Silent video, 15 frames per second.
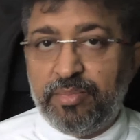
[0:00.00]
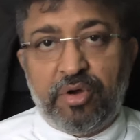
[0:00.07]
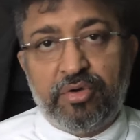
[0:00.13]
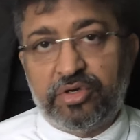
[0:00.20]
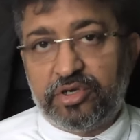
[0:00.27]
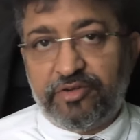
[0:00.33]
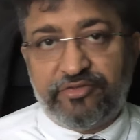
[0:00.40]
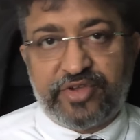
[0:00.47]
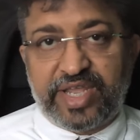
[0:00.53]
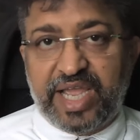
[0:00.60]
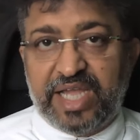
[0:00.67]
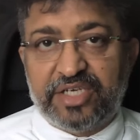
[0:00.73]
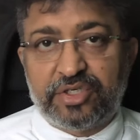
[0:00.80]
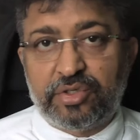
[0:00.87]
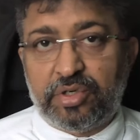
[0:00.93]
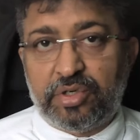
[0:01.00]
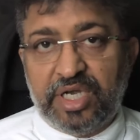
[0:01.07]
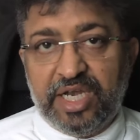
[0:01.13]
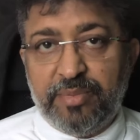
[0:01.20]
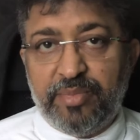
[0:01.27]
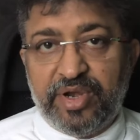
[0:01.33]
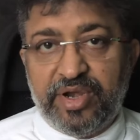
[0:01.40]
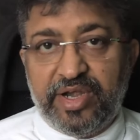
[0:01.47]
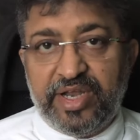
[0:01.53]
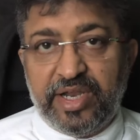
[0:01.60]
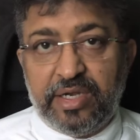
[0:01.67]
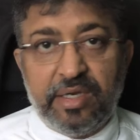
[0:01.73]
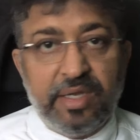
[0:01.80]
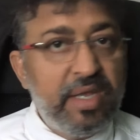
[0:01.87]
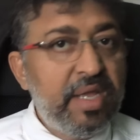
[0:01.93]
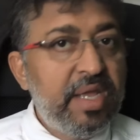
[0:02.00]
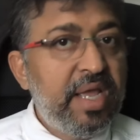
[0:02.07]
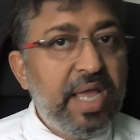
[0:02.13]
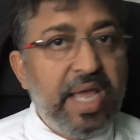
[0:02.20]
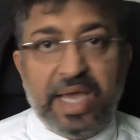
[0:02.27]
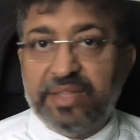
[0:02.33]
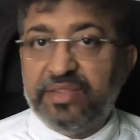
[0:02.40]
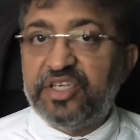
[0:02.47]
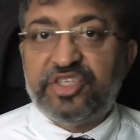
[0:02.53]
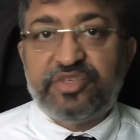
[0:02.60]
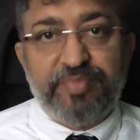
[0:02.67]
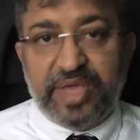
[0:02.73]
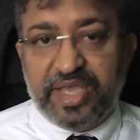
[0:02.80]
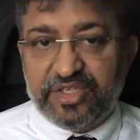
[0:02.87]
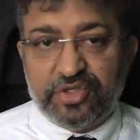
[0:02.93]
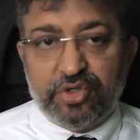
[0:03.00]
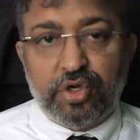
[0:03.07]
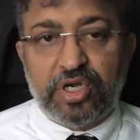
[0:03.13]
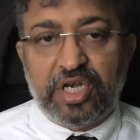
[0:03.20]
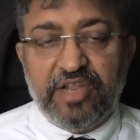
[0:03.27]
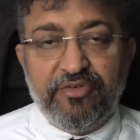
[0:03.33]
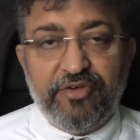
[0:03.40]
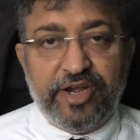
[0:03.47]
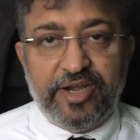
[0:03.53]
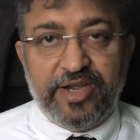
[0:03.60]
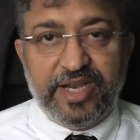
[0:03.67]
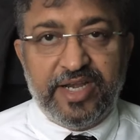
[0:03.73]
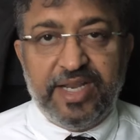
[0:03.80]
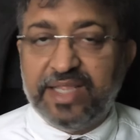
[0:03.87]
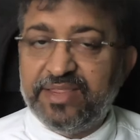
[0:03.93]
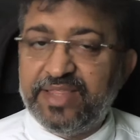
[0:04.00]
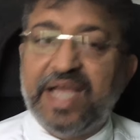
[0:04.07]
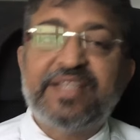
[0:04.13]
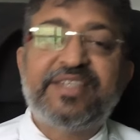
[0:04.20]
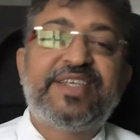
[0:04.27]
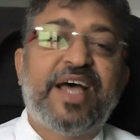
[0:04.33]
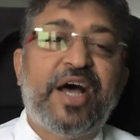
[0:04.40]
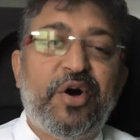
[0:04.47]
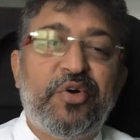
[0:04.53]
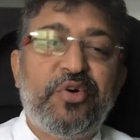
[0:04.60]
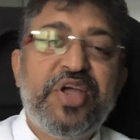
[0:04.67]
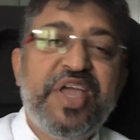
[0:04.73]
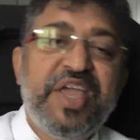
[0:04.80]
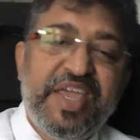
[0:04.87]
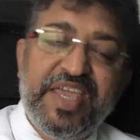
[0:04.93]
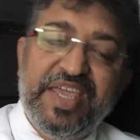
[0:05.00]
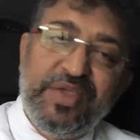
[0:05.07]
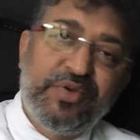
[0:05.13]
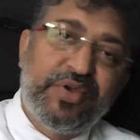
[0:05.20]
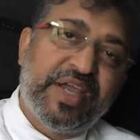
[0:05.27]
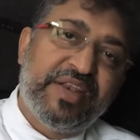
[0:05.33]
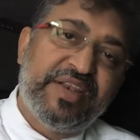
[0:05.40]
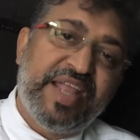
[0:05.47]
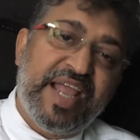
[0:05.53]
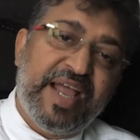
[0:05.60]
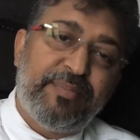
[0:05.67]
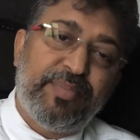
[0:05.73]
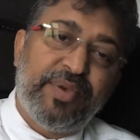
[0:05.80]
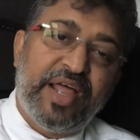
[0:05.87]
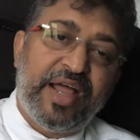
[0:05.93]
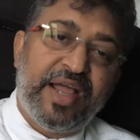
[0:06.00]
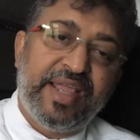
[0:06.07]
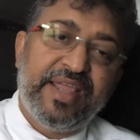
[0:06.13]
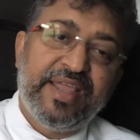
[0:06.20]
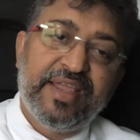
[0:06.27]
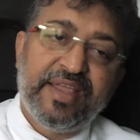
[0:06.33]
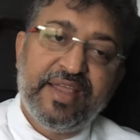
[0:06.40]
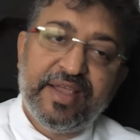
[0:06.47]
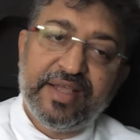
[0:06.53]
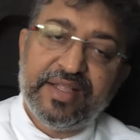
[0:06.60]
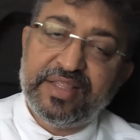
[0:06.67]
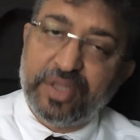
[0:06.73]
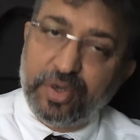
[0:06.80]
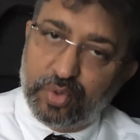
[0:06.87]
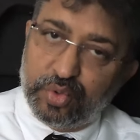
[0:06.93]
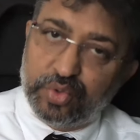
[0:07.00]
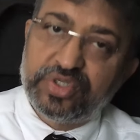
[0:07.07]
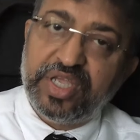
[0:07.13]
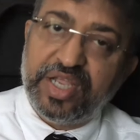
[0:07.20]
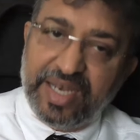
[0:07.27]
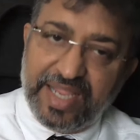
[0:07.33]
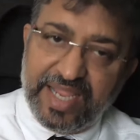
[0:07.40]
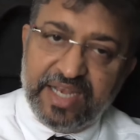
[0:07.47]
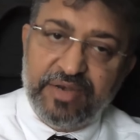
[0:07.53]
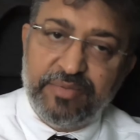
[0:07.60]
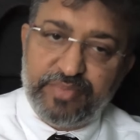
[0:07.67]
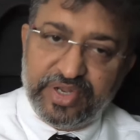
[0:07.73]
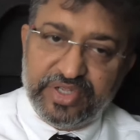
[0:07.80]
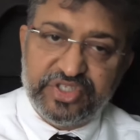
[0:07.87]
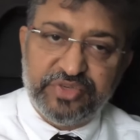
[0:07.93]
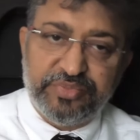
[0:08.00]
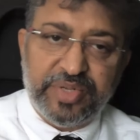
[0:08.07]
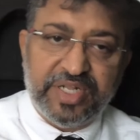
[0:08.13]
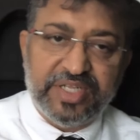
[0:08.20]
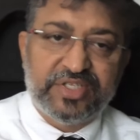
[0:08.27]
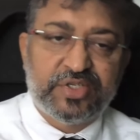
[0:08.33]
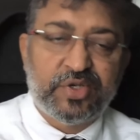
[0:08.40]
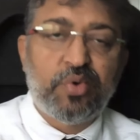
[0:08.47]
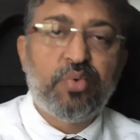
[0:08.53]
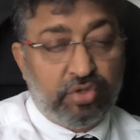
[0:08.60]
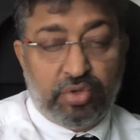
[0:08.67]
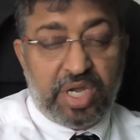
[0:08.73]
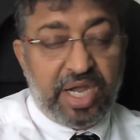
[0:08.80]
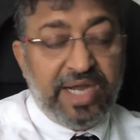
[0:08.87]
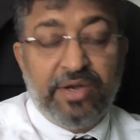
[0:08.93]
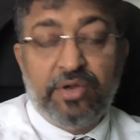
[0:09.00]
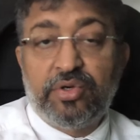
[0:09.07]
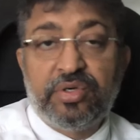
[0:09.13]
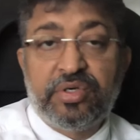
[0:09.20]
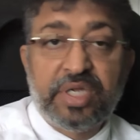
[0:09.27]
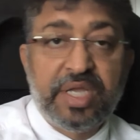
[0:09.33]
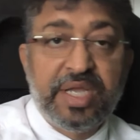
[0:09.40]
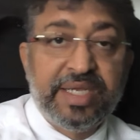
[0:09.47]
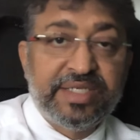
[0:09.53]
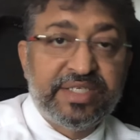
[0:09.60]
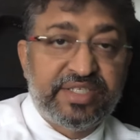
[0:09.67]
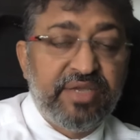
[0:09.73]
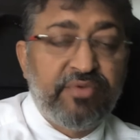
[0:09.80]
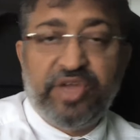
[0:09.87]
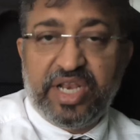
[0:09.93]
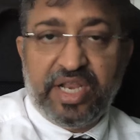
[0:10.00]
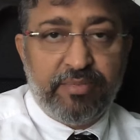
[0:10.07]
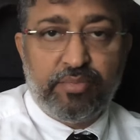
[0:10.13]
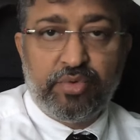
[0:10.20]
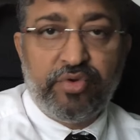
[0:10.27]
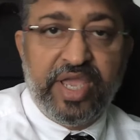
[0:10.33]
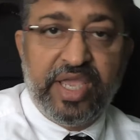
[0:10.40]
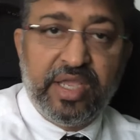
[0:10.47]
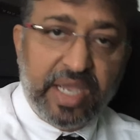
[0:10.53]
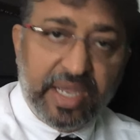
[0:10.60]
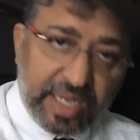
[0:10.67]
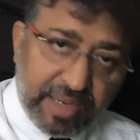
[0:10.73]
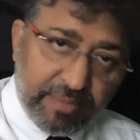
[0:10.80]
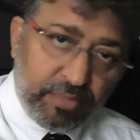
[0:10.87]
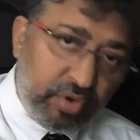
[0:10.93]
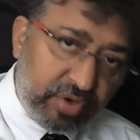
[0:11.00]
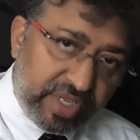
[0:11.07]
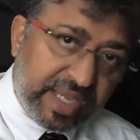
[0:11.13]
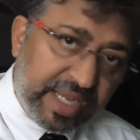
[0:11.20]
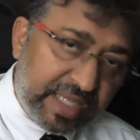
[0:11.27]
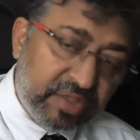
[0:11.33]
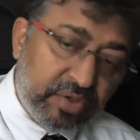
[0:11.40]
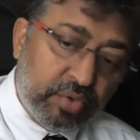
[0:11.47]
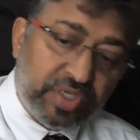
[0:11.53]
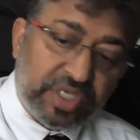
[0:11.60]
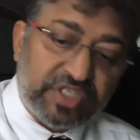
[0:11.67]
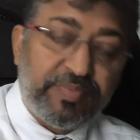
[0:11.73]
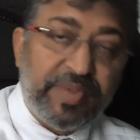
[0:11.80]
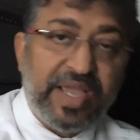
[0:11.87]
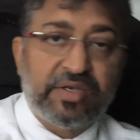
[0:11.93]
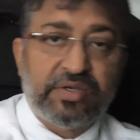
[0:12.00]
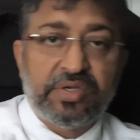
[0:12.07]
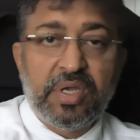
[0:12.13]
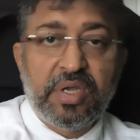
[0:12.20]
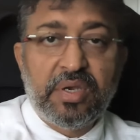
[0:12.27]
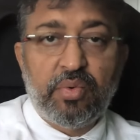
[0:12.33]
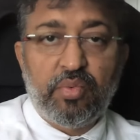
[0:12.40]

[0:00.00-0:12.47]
amount of cash got liberated and the space got liberated, and that's how you can apply those lean principles. So I don't see, when I'm going and I'm looking at those aspects